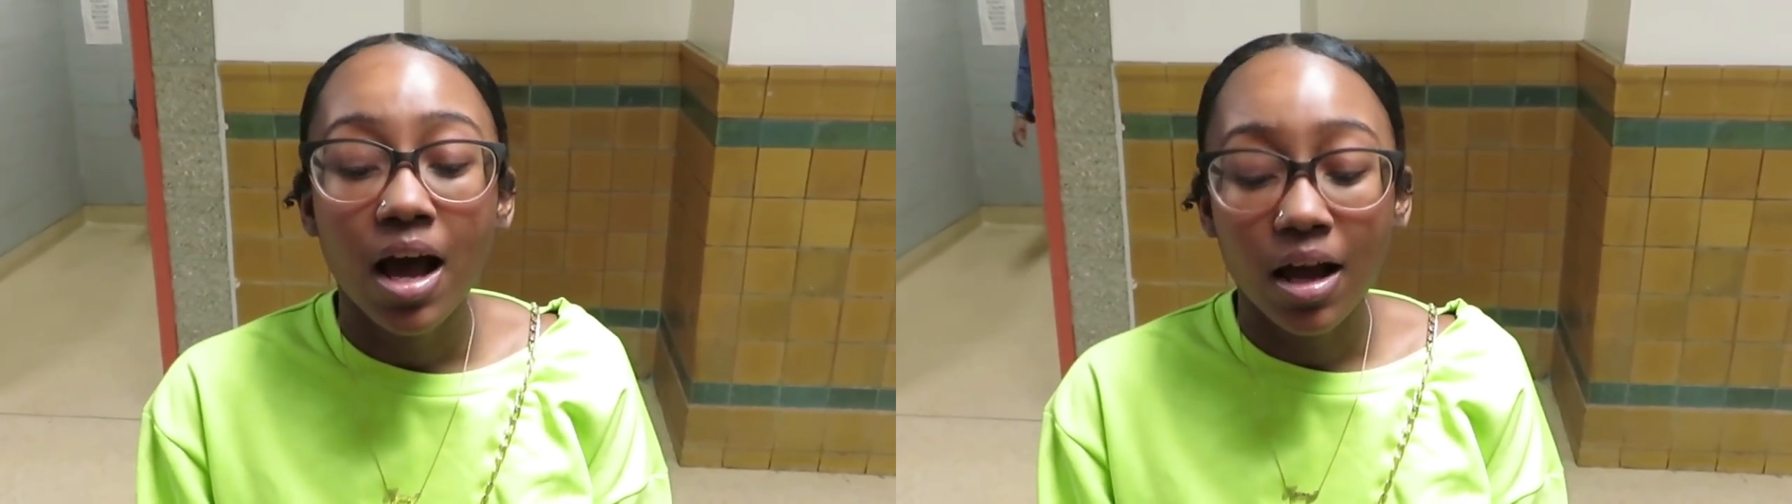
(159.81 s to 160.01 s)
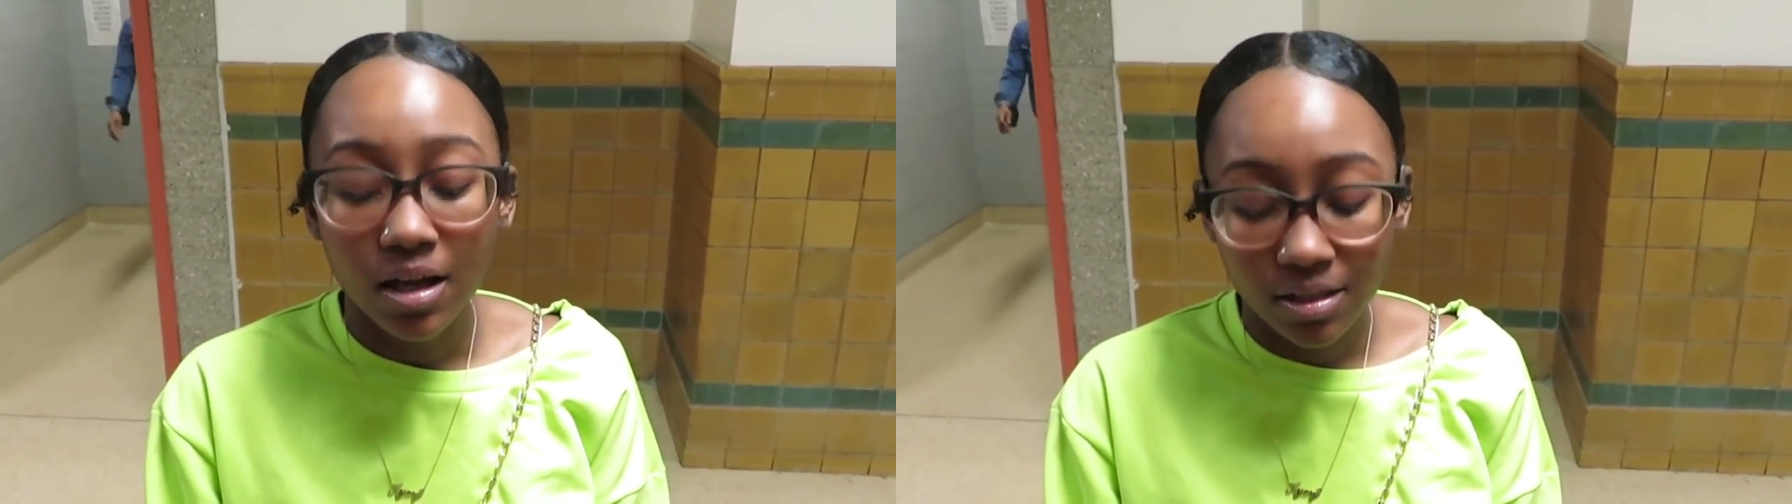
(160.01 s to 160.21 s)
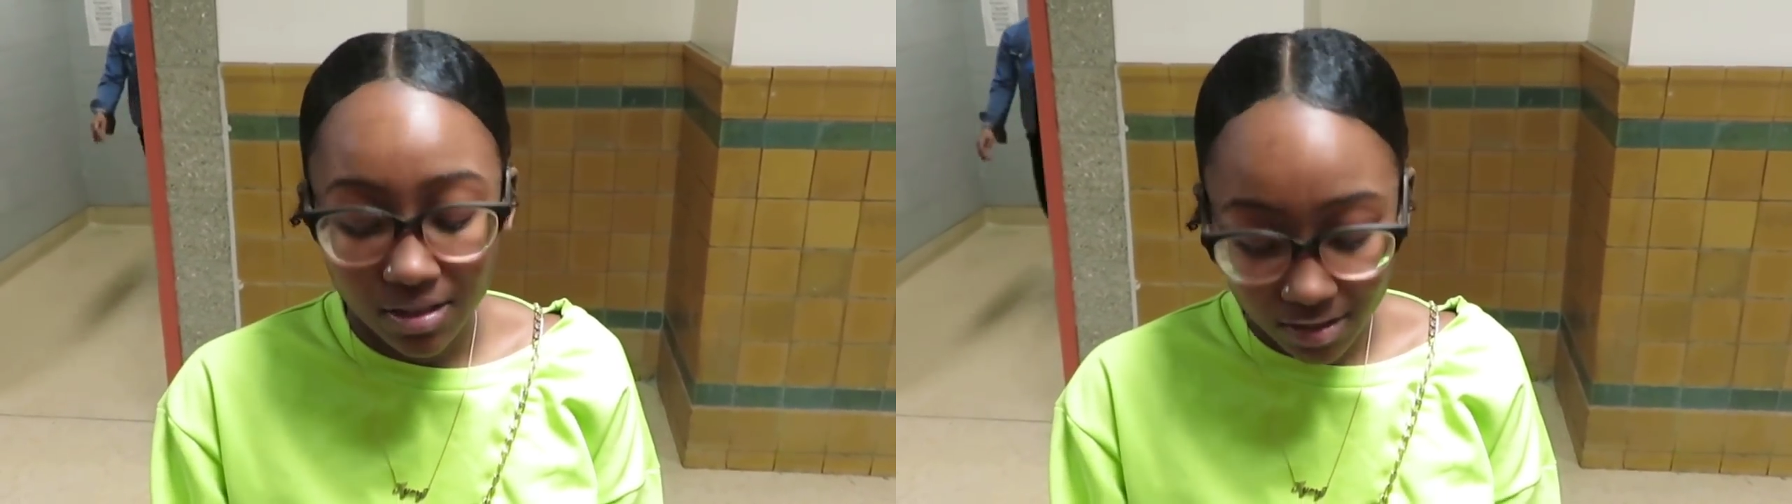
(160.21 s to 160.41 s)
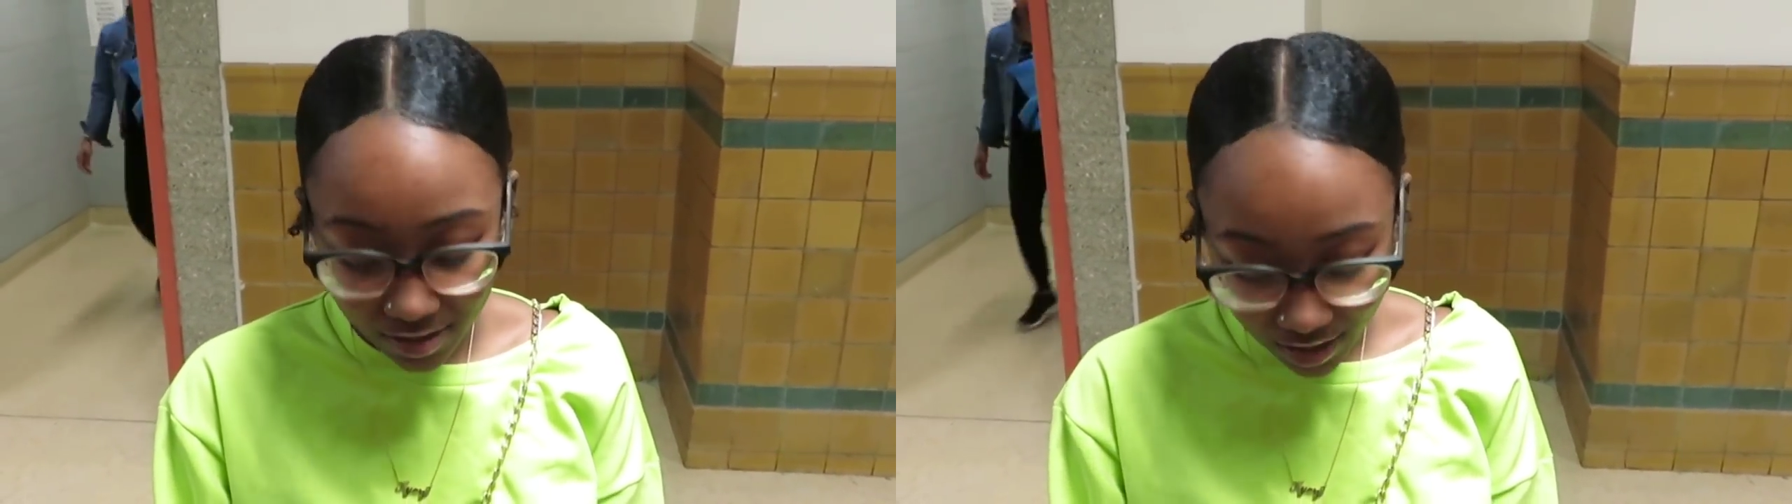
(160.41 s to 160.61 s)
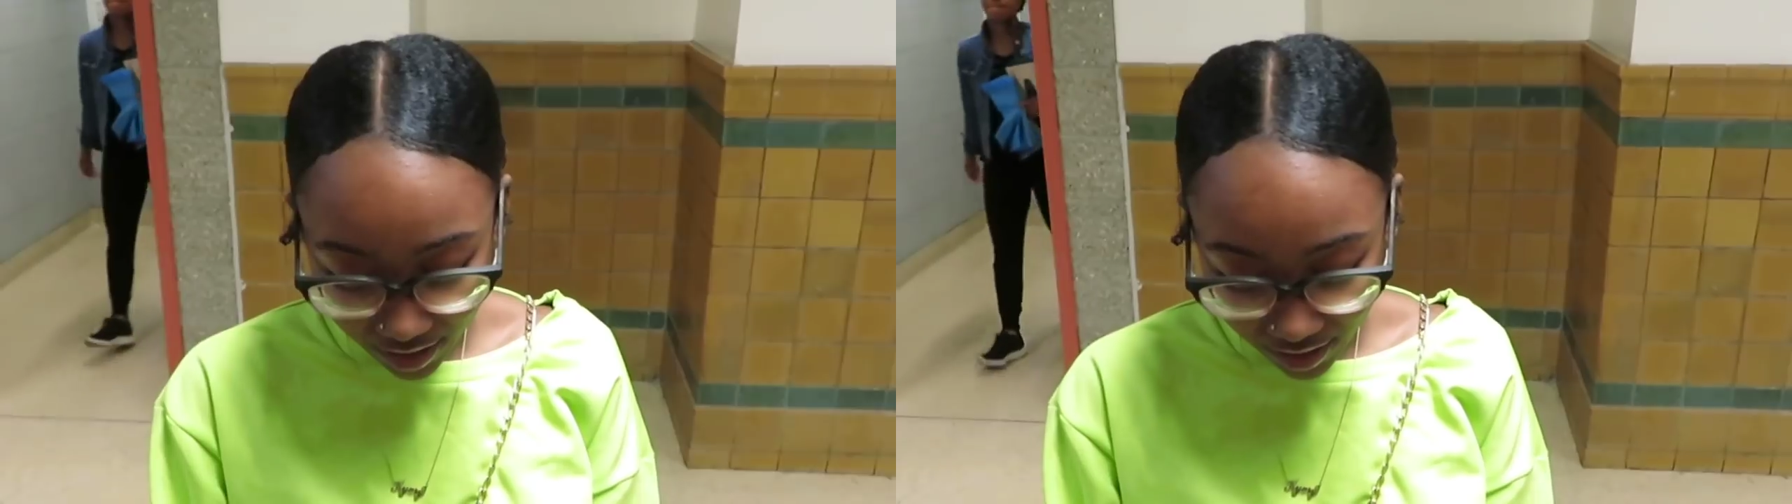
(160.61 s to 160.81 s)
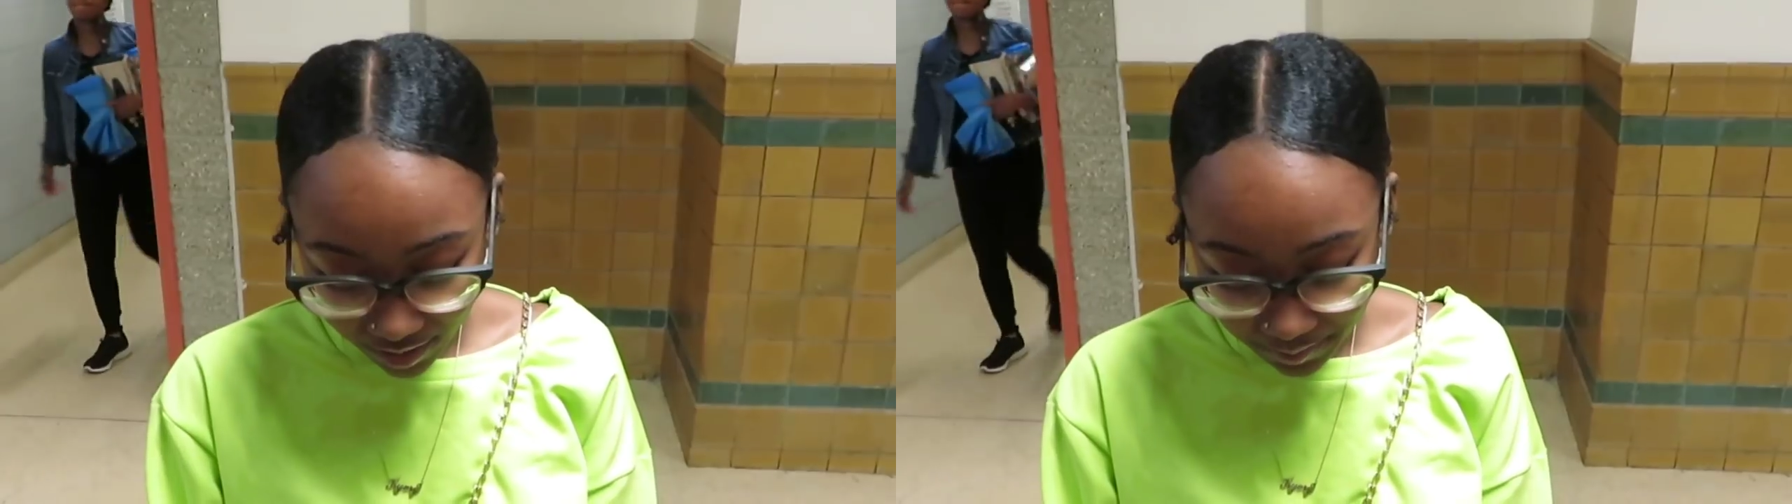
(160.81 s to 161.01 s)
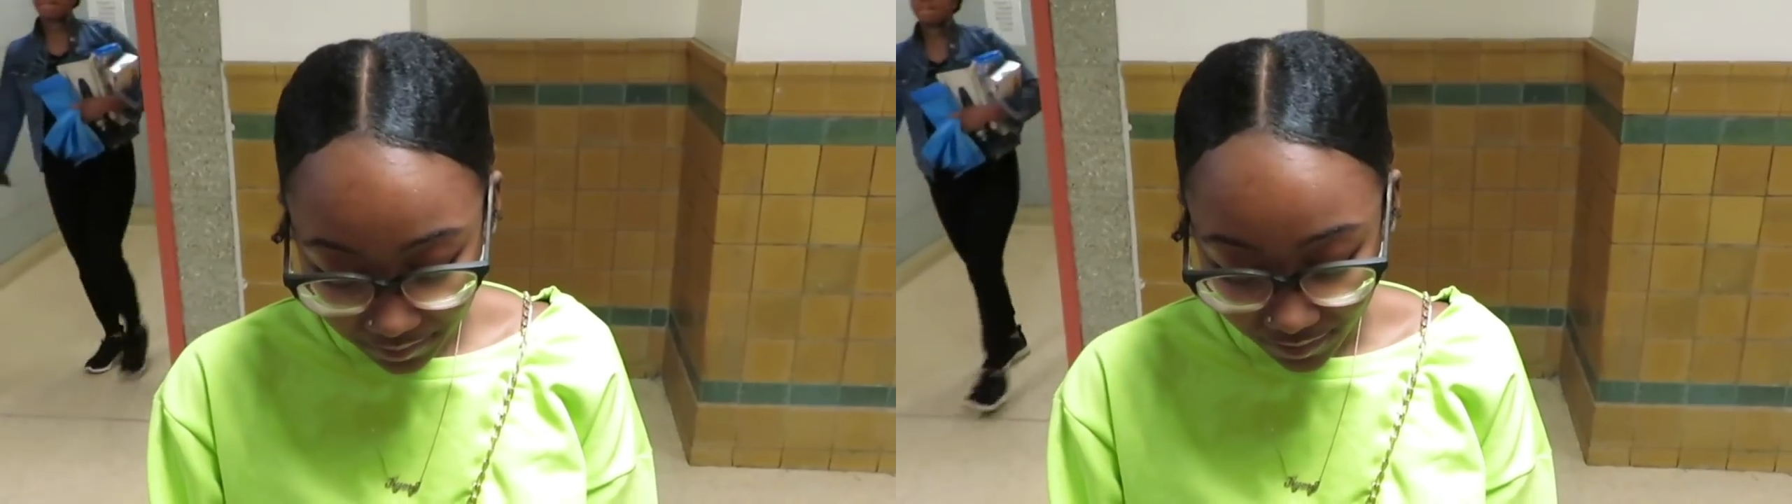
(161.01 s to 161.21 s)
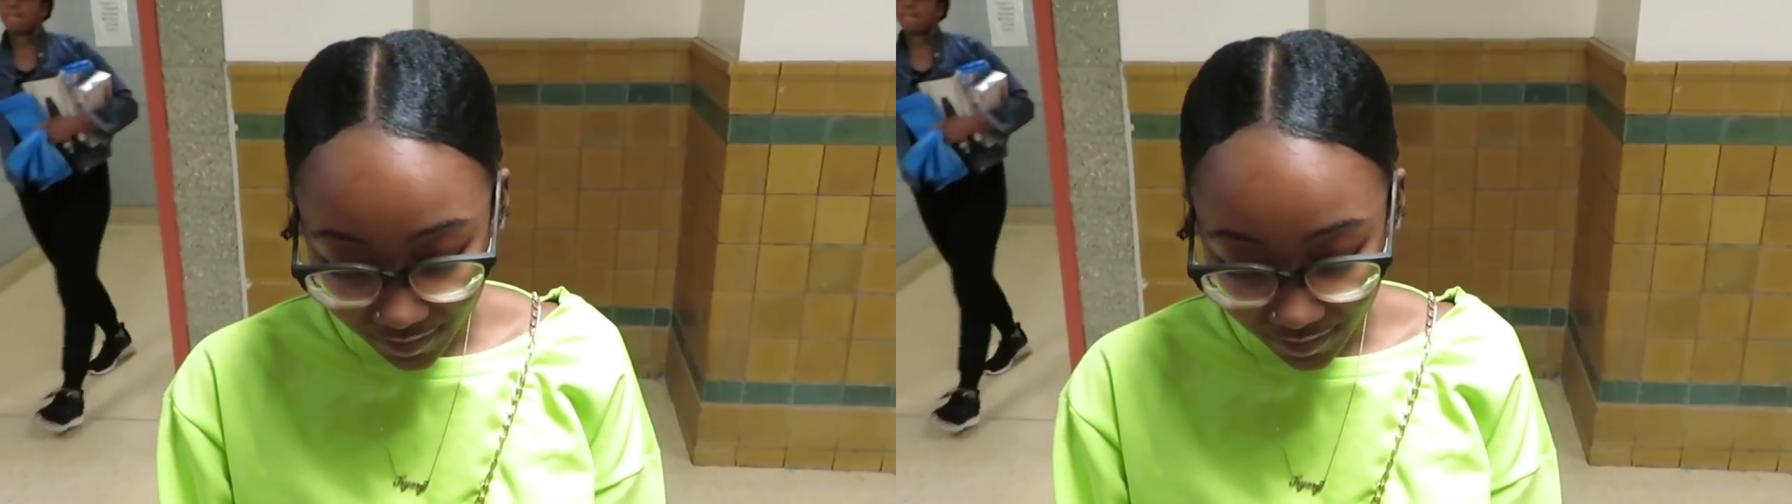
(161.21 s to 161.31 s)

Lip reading: I understand